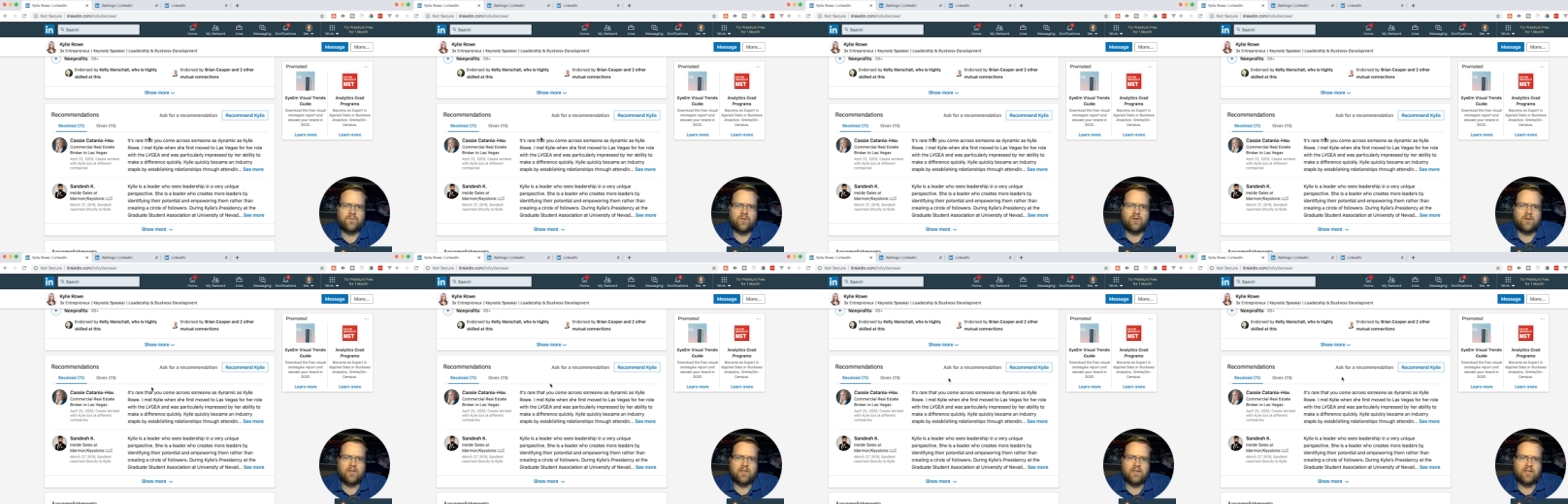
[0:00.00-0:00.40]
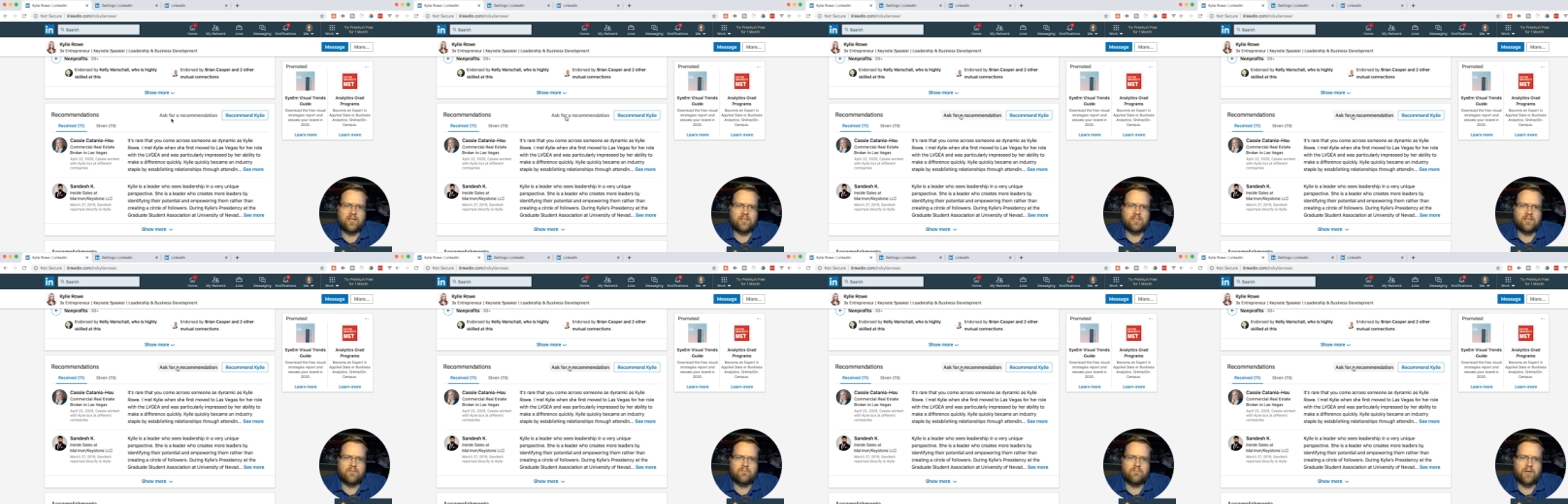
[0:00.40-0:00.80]
you can
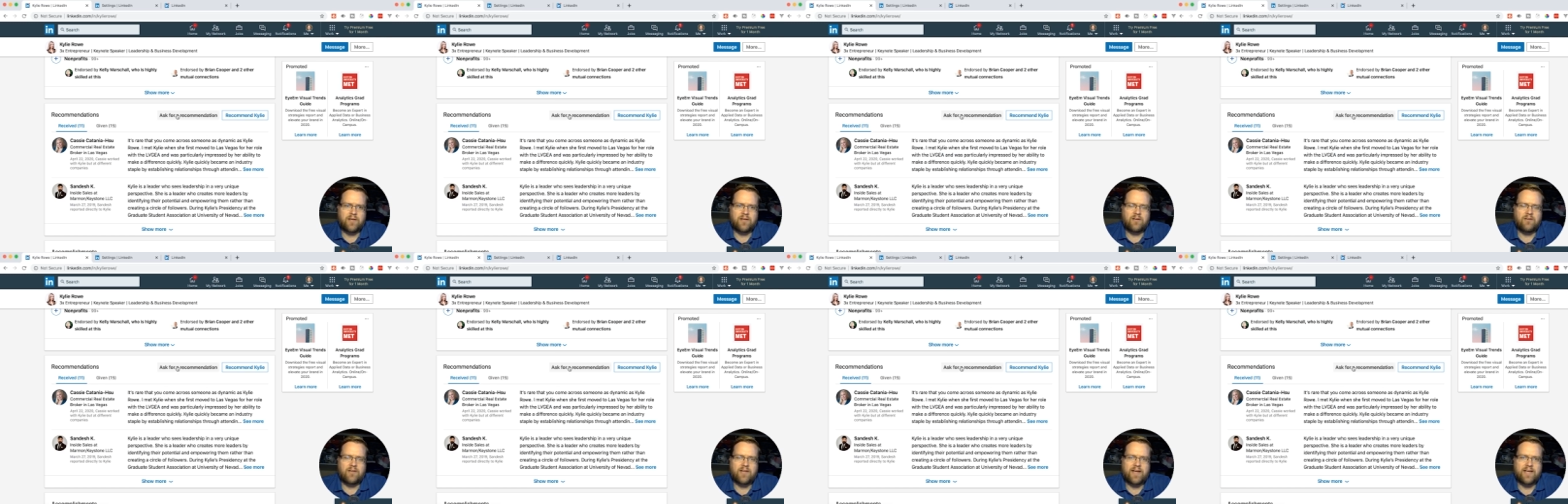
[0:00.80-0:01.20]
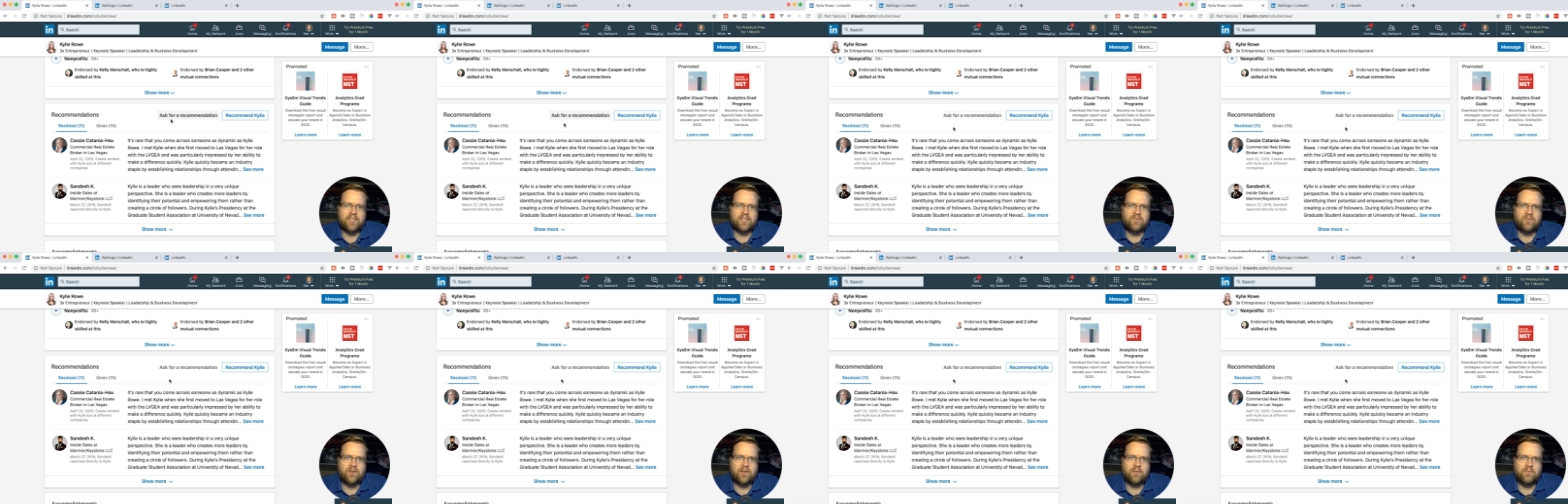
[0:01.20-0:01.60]
there's a button called
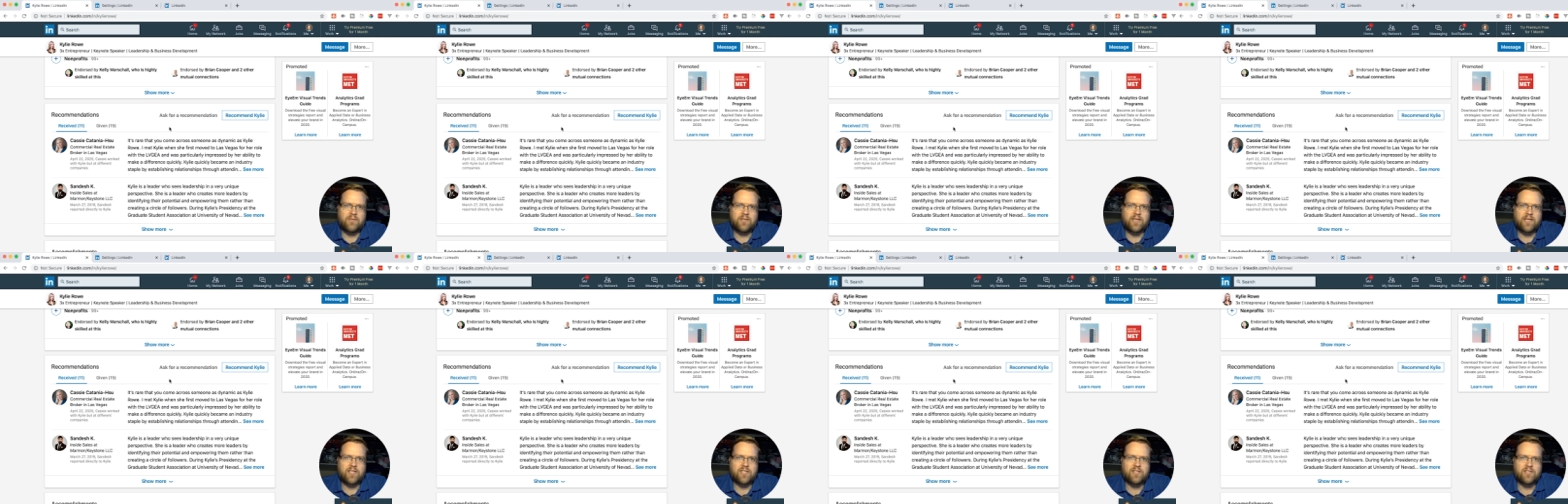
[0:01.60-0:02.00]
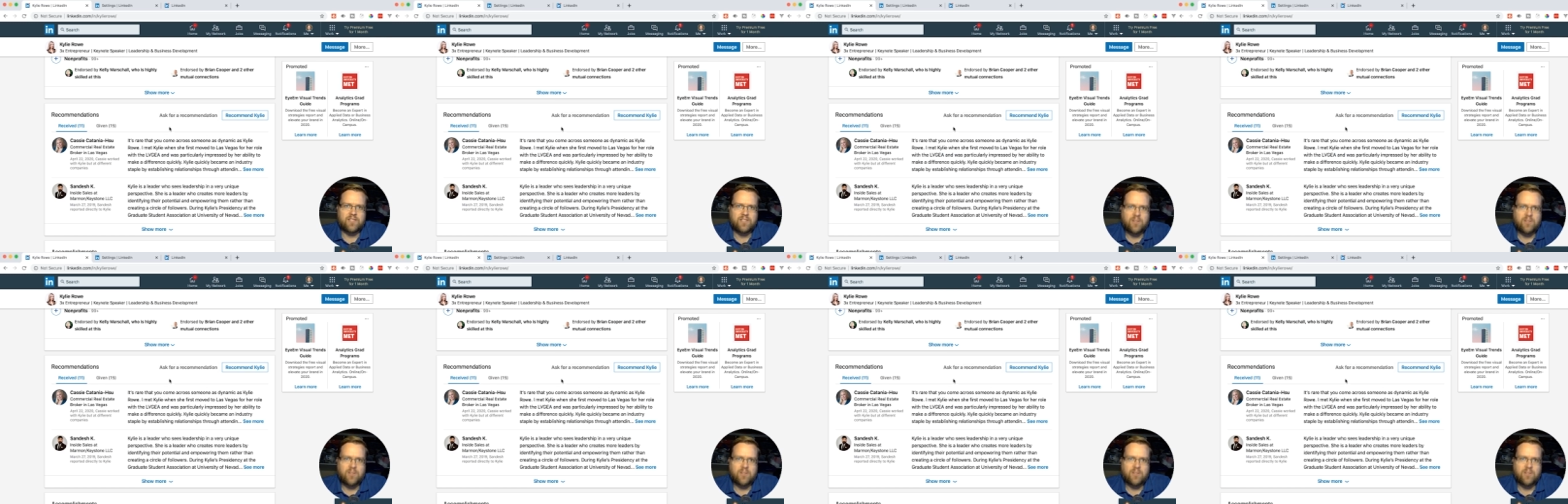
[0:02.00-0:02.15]
ask for recommendations